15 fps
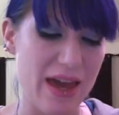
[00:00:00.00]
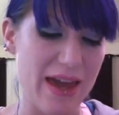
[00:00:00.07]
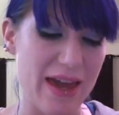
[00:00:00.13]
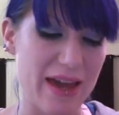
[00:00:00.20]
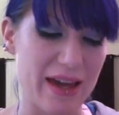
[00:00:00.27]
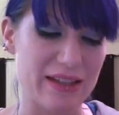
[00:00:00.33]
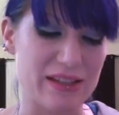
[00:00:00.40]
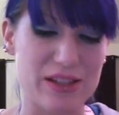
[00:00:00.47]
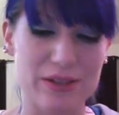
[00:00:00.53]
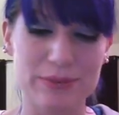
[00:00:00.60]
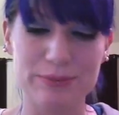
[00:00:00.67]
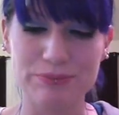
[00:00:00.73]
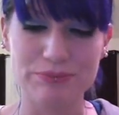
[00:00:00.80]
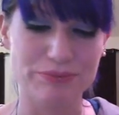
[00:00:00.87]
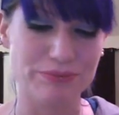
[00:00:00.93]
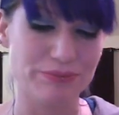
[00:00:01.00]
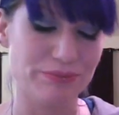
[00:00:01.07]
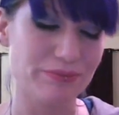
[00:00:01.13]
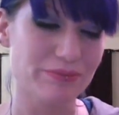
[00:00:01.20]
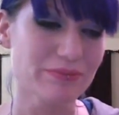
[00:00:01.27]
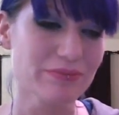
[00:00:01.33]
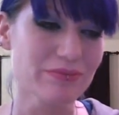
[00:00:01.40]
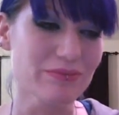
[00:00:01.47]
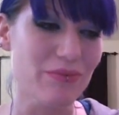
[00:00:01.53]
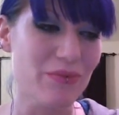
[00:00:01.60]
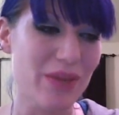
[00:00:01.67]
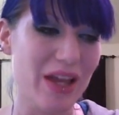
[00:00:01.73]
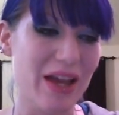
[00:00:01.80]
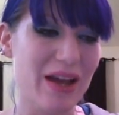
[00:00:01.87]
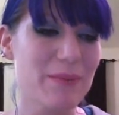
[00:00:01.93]
And
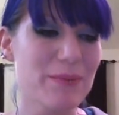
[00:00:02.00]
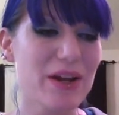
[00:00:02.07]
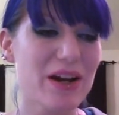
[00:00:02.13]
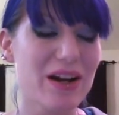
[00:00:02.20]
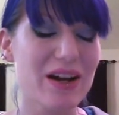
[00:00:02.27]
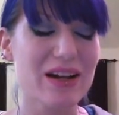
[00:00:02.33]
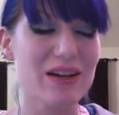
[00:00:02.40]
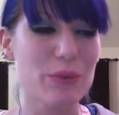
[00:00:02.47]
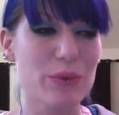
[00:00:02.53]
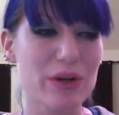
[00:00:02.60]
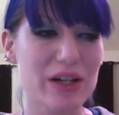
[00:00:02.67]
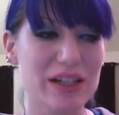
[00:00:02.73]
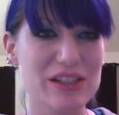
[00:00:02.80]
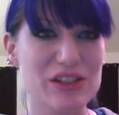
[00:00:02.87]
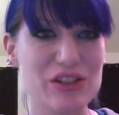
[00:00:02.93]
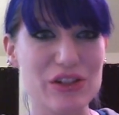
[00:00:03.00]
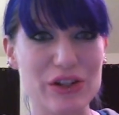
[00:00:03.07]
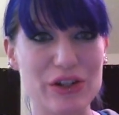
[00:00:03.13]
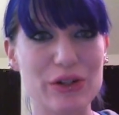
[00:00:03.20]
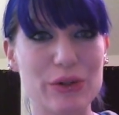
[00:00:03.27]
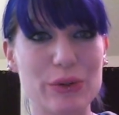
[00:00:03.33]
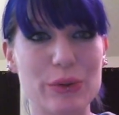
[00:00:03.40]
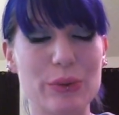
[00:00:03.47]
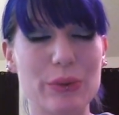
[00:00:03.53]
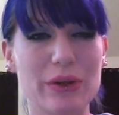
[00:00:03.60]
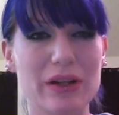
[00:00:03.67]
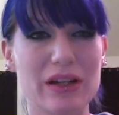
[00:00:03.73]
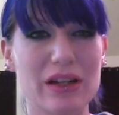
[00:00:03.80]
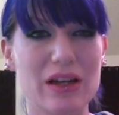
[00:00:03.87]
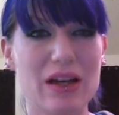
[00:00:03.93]
I'm not one to go
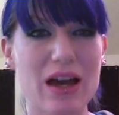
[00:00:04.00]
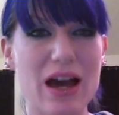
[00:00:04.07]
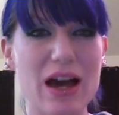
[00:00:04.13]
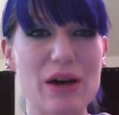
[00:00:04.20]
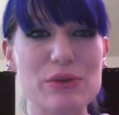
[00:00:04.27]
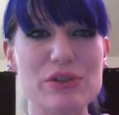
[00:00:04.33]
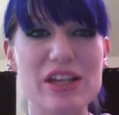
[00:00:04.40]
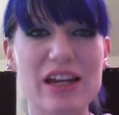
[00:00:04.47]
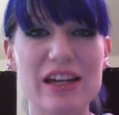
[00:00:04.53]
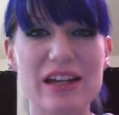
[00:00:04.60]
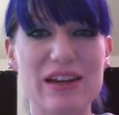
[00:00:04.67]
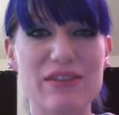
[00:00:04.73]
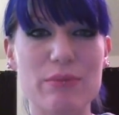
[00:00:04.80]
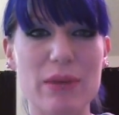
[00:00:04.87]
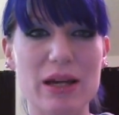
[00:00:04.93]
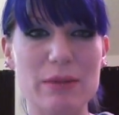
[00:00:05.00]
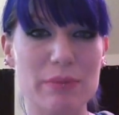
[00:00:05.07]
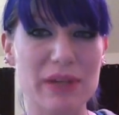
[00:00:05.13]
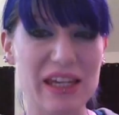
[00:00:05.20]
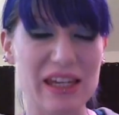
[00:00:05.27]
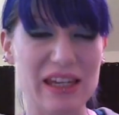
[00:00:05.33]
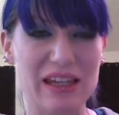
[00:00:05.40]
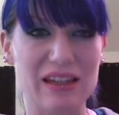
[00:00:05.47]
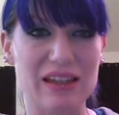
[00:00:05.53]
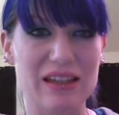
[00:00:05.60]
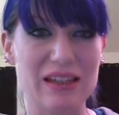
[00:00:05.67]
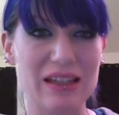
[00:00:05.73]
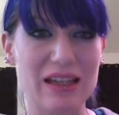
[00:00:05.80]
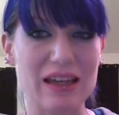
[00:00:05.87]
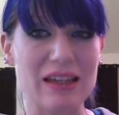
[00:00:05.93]
outside of my pink,
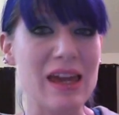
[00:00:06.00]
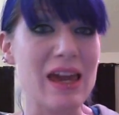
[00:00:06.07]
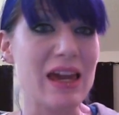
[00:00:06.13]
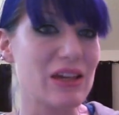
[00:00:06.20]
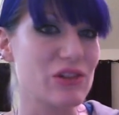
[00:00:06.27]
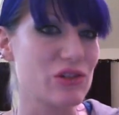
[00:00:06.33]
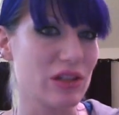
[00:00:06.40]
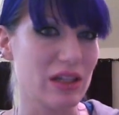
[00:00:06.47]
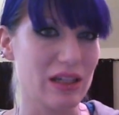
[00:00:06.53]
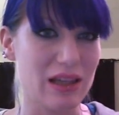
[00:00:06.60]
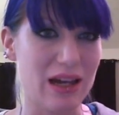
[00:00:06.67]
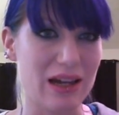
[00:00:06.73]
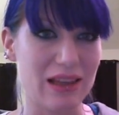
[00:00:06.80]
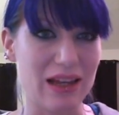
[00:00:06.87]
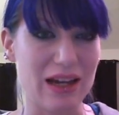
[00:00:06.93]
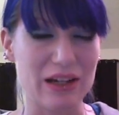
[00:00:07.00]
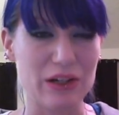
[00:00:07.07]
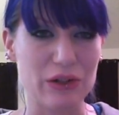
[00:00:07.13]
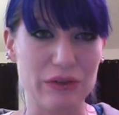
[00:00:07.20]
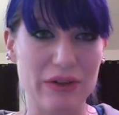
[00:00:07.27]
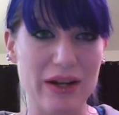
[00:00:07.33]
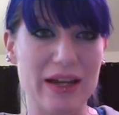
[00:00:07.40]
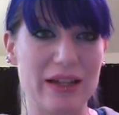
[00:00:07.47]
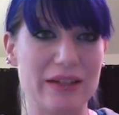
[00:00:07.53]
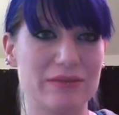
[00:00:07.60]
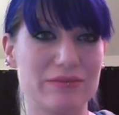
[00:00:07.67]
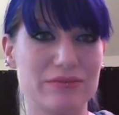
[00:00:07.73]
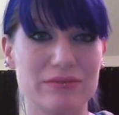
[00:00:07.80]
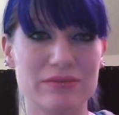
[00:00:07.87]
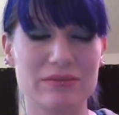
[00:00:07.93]
occasionally lilac or red
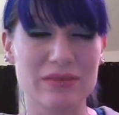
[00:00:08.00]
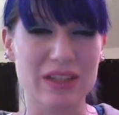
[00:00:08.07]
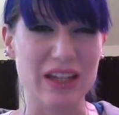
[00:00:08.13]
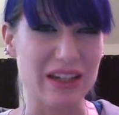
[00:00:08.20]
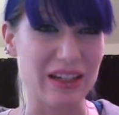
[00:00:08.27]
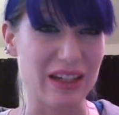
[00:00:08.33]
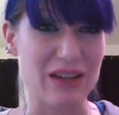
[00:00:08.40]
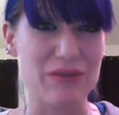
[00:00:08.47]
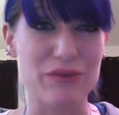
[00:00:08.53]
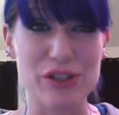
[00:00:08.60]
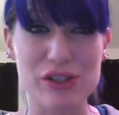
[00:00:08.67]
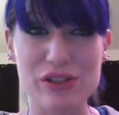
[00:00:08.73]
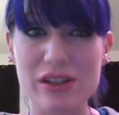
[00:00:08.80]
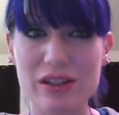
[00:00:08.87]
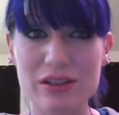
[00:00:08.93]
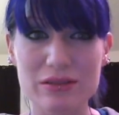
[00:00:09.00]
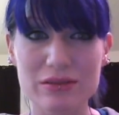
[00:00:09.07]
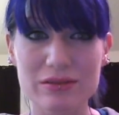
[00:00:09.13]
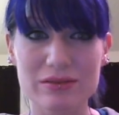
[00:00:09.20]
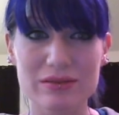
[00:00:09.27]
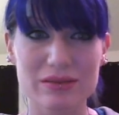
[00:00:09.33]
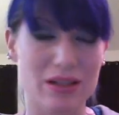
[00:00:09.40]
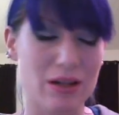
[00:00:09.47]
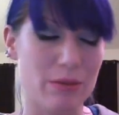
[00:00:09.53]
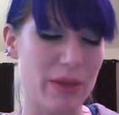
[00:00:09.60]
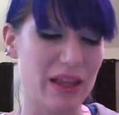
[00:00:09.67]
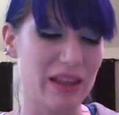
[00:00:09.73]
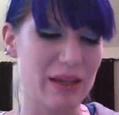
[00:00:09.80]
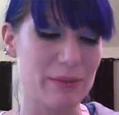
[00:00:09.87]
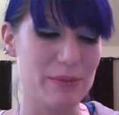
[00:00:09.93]
kind of comfort zone on
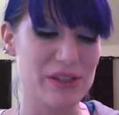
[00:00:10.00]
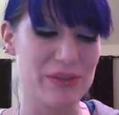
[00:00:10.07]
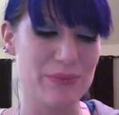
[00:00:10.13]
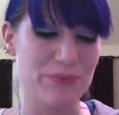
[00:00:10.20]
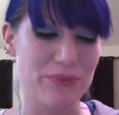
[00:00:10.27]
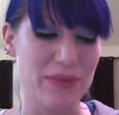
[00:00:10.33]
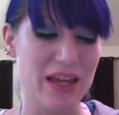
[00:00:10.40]
my lips.